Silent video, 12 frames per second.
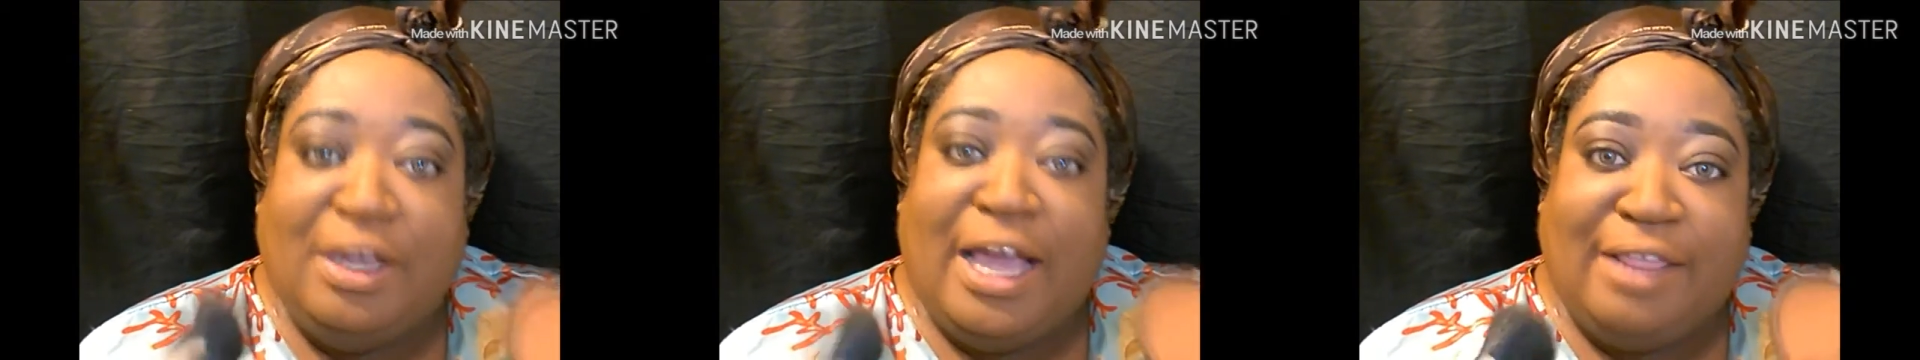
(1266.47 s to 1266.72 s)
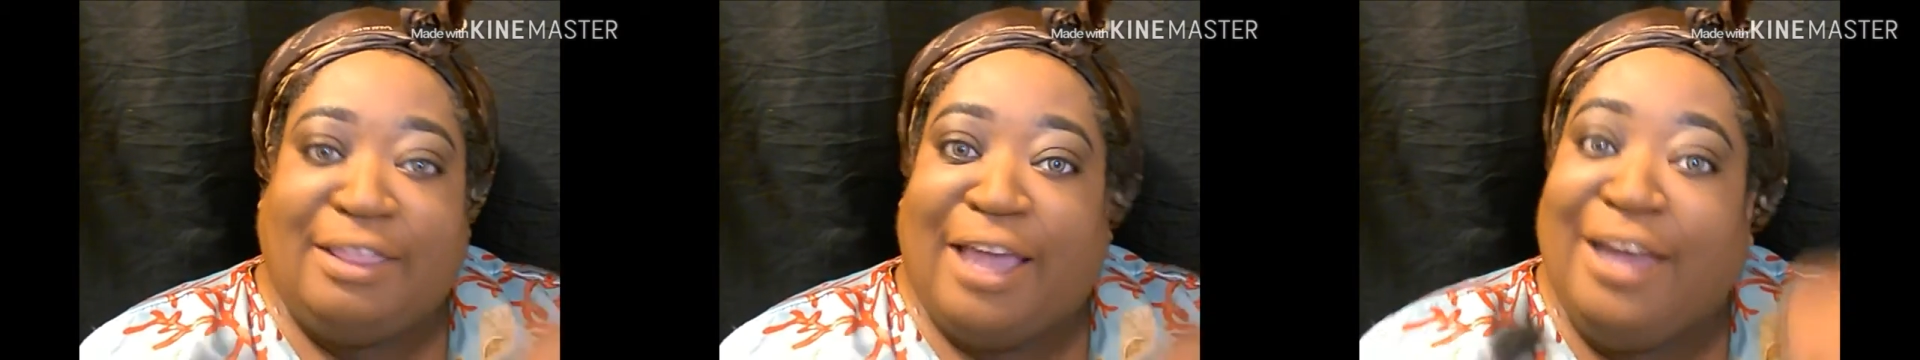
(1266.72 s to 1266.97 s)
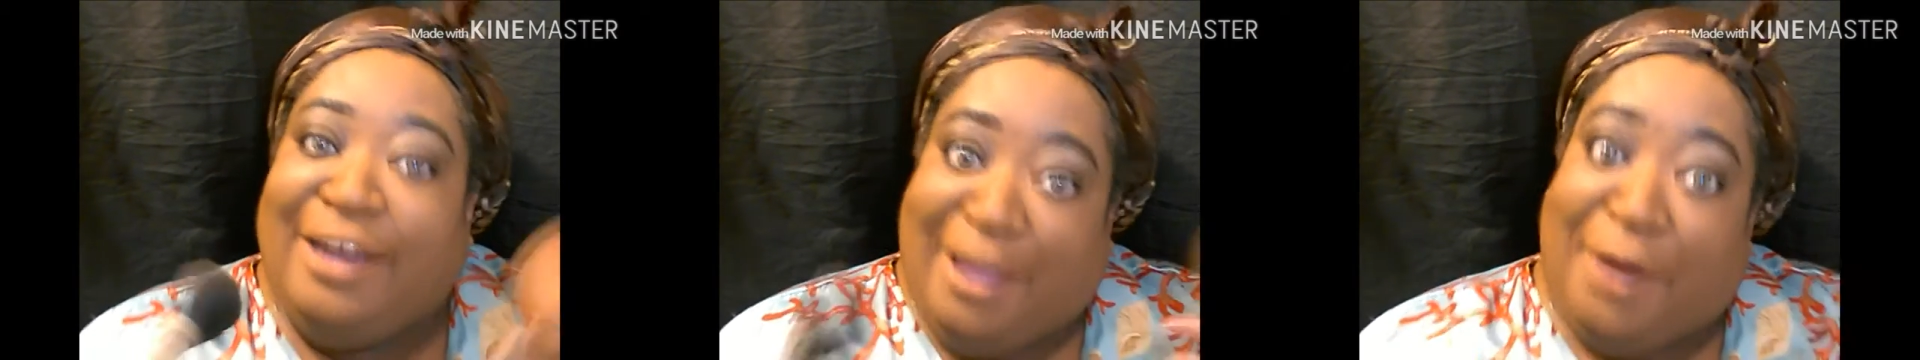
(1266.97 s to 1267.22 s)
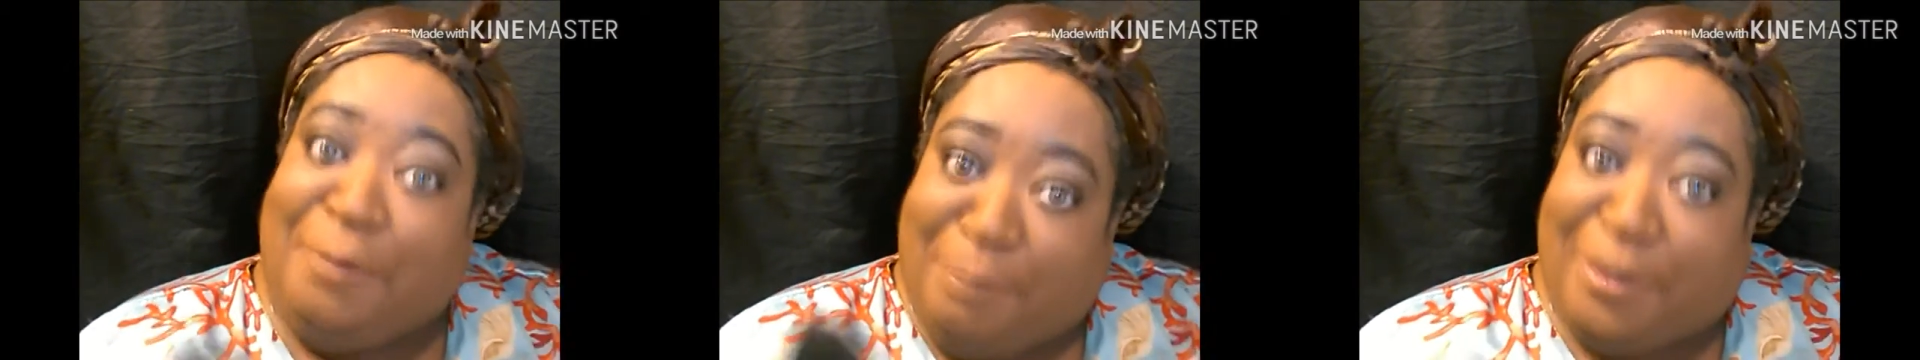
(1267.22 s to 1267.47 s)
got that
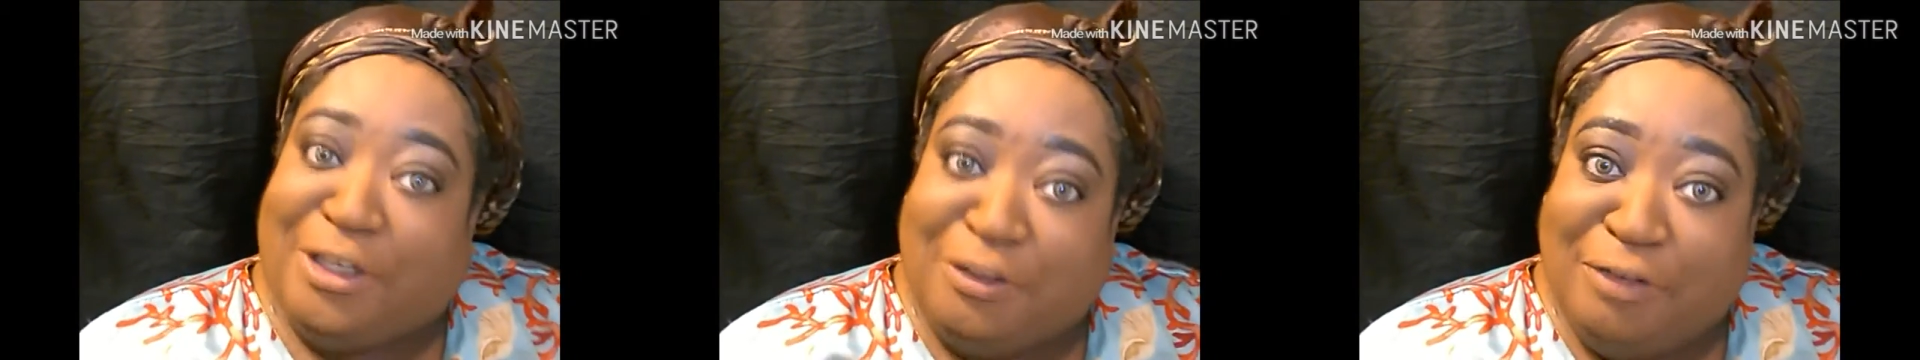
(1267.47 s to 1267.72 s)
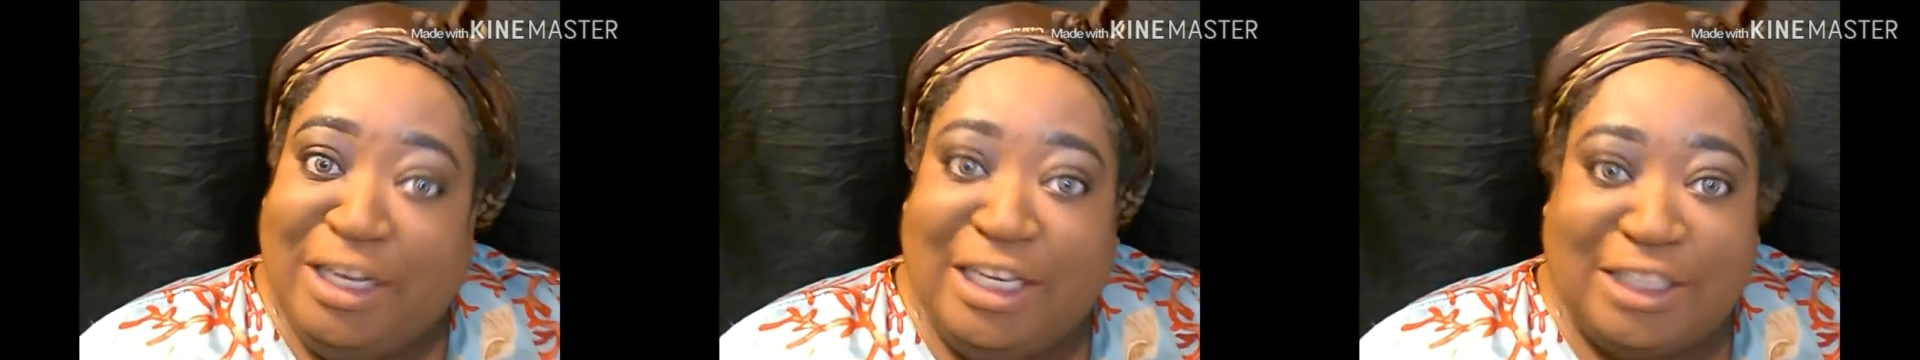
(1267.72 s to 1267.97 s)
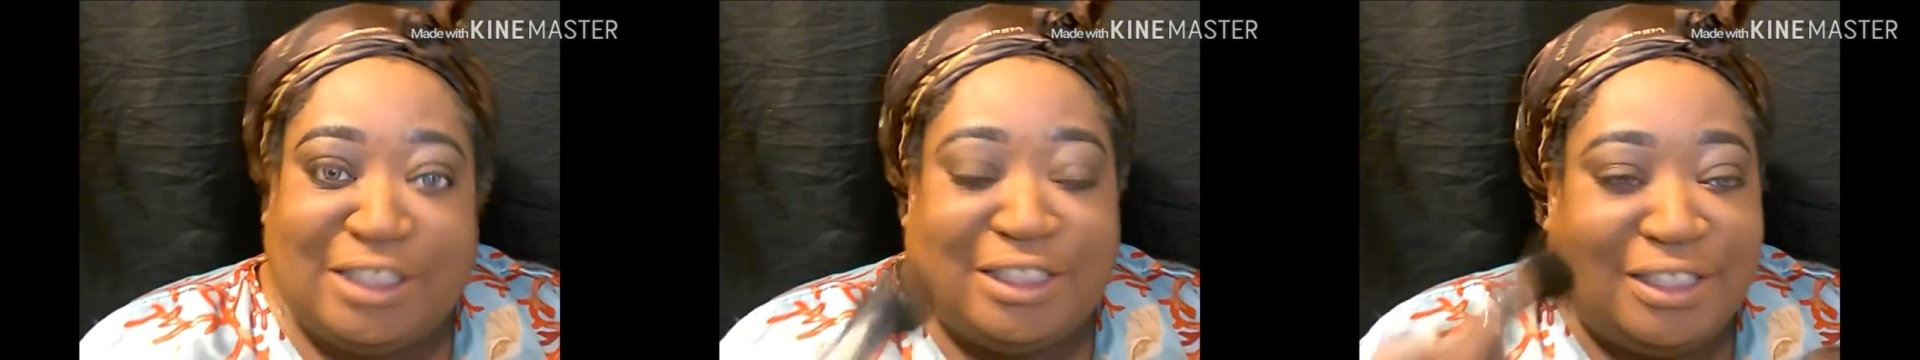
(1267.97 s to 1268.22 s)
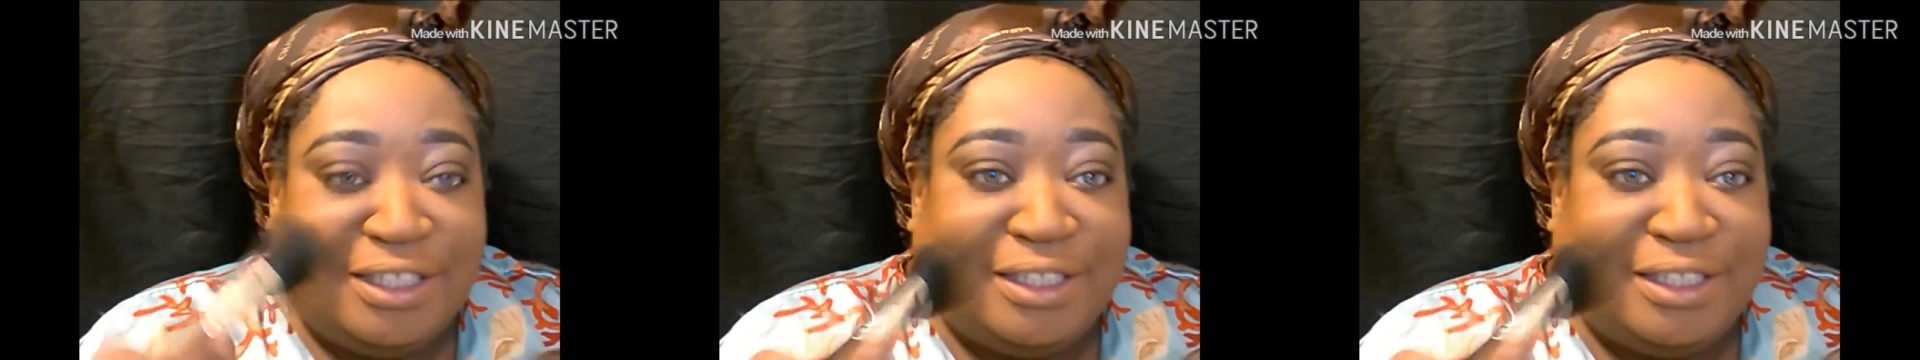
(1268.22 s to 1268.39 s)
airbrush finish.